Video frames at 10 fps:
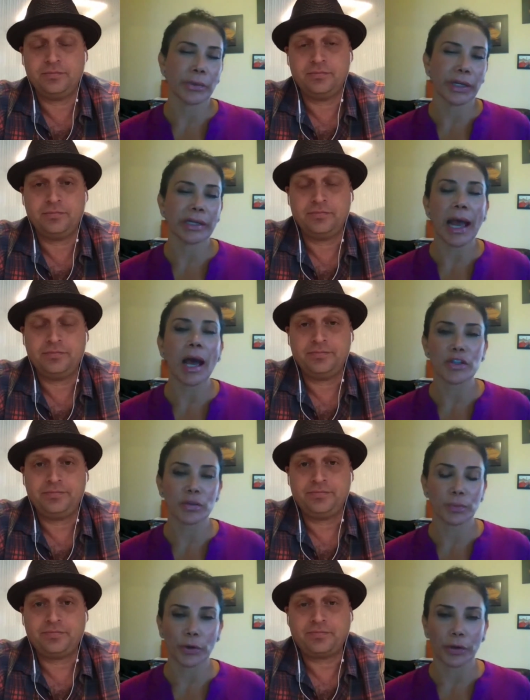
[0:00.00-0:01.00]

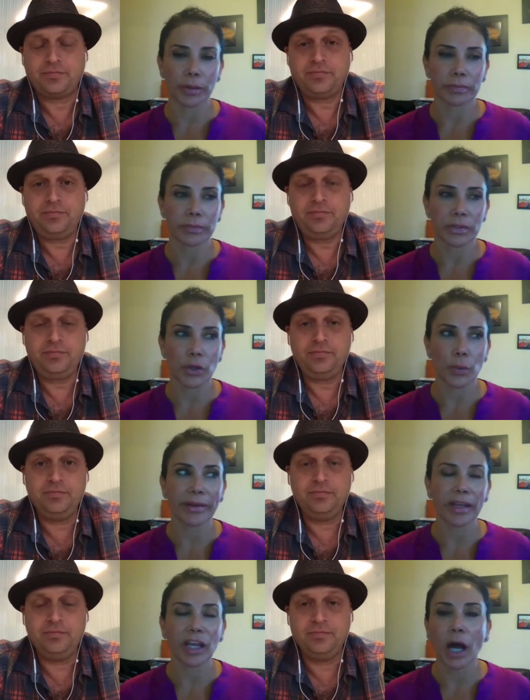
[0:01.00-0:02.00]
Speaker 1: greenhouse program. So
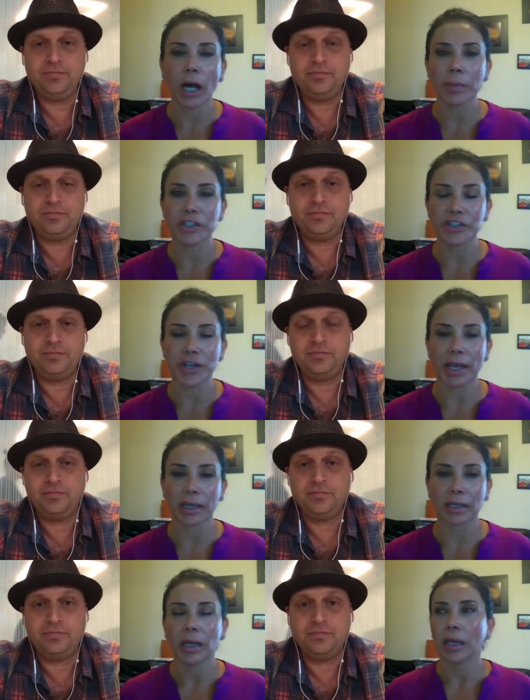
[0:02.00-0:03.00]
where they come and
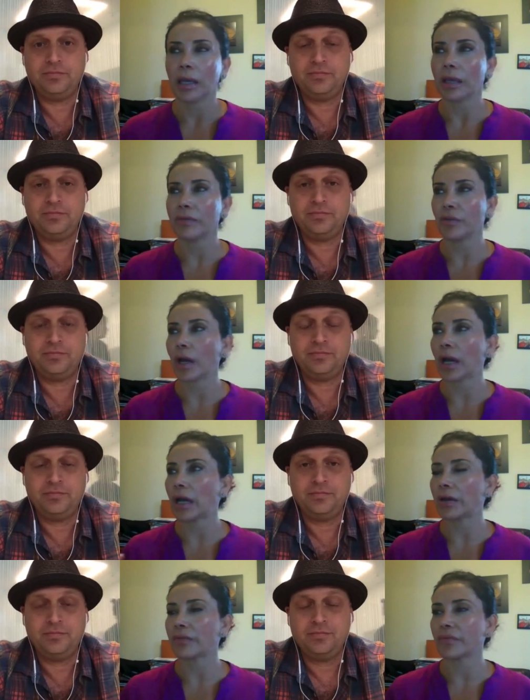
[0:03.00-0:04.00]
check if you
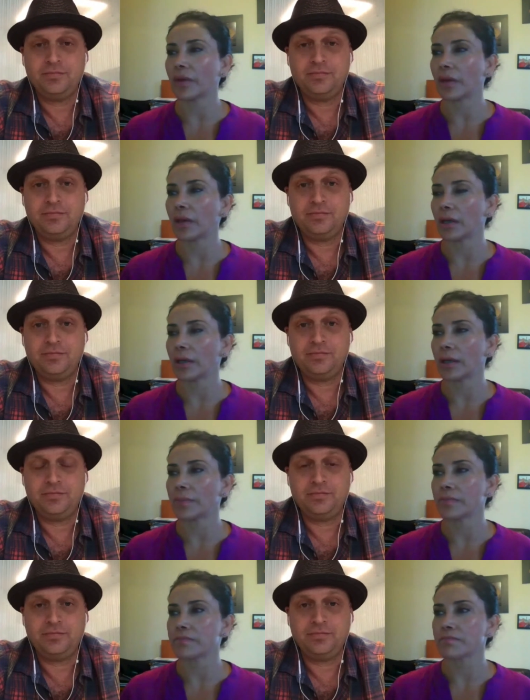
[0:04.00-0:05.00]
have
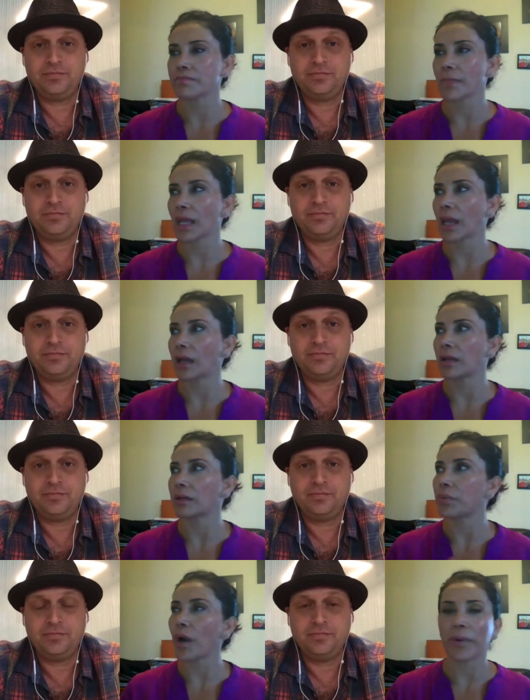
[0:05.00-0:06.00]
um,
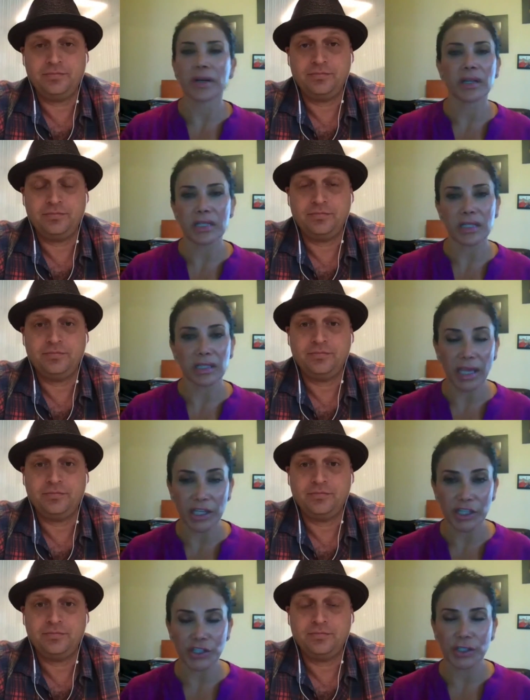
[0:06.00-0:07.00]
proper
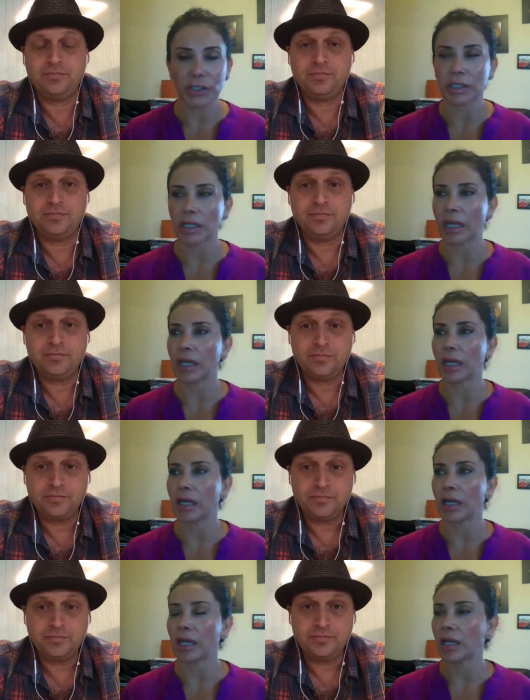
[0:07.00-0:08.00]
insulation
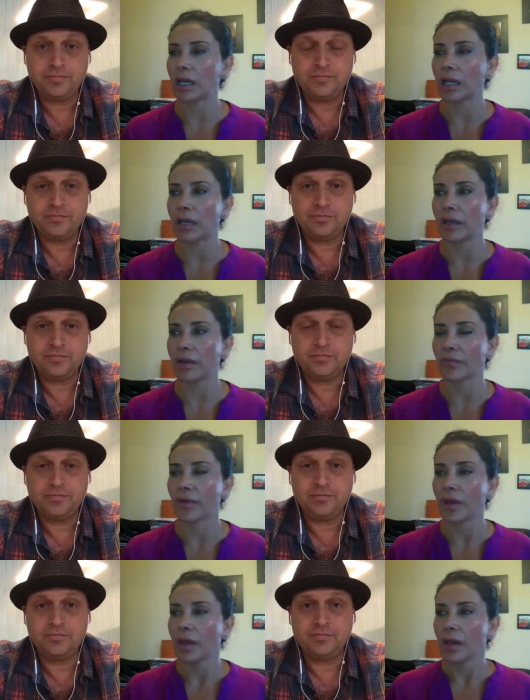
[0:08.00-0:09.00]
and if
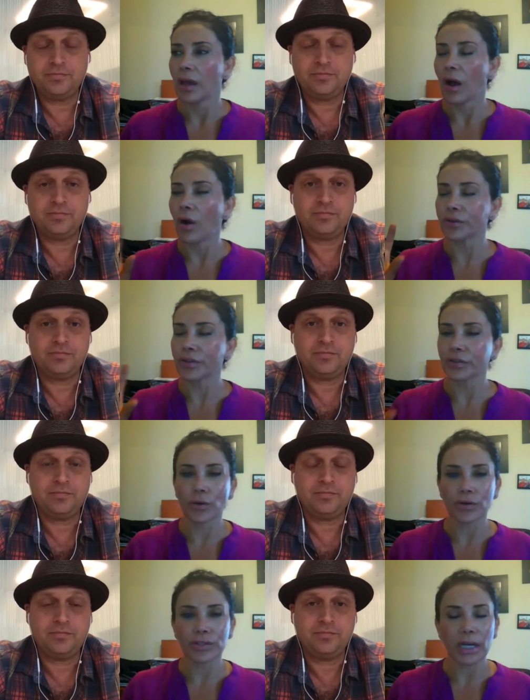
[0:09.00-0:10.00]
all the
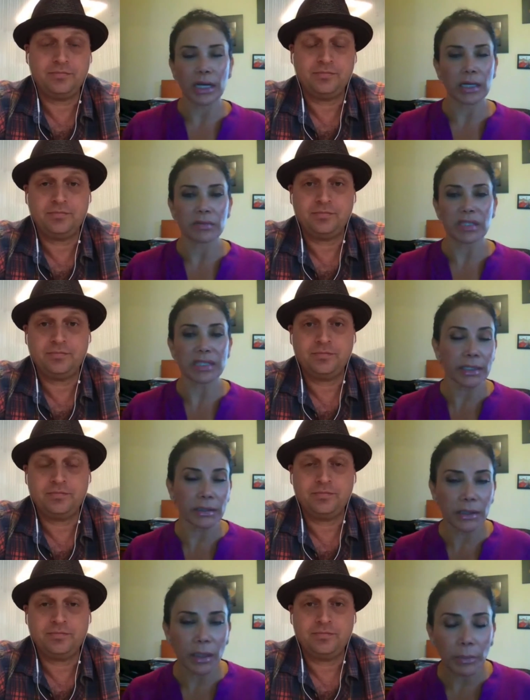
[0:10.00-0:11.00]
doors are
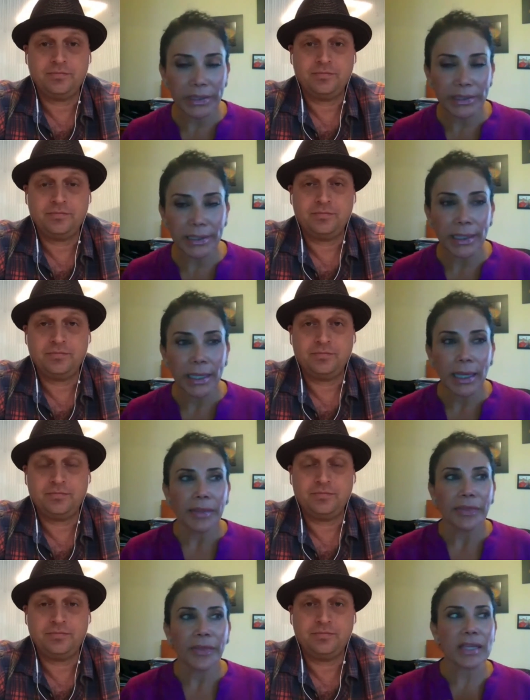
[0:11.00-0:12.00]
sealed completely.
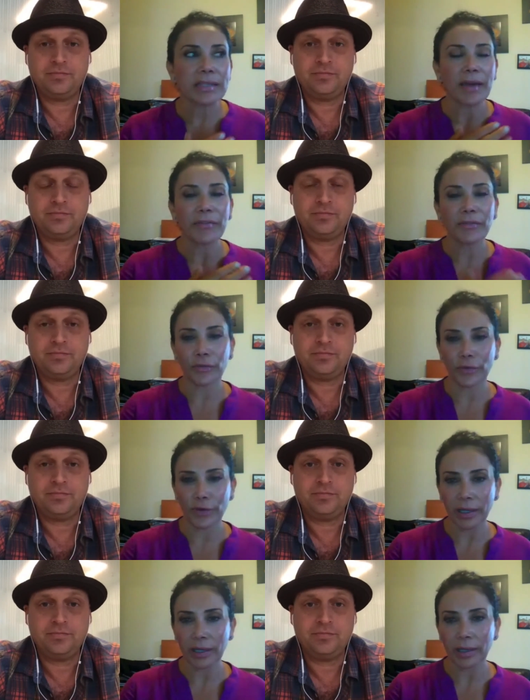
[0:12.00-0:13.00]
That's a
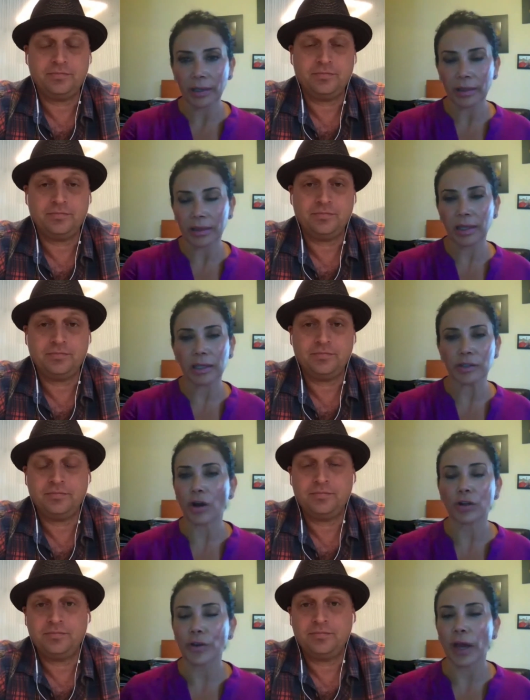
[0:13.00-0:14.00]
free
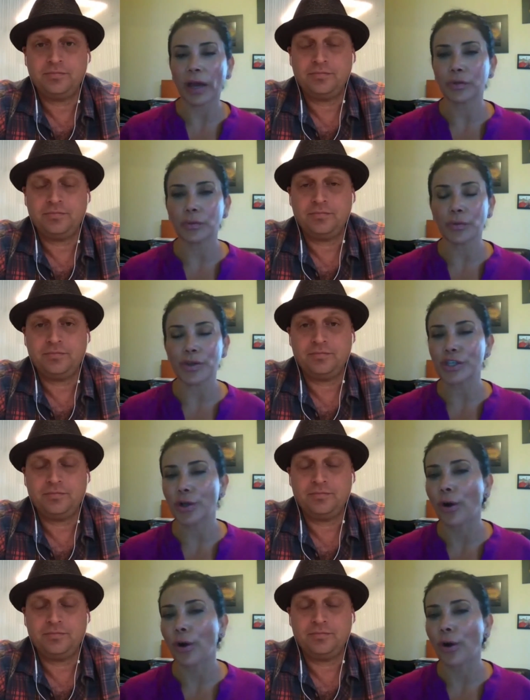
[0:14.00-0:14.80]
thing. All you have to do is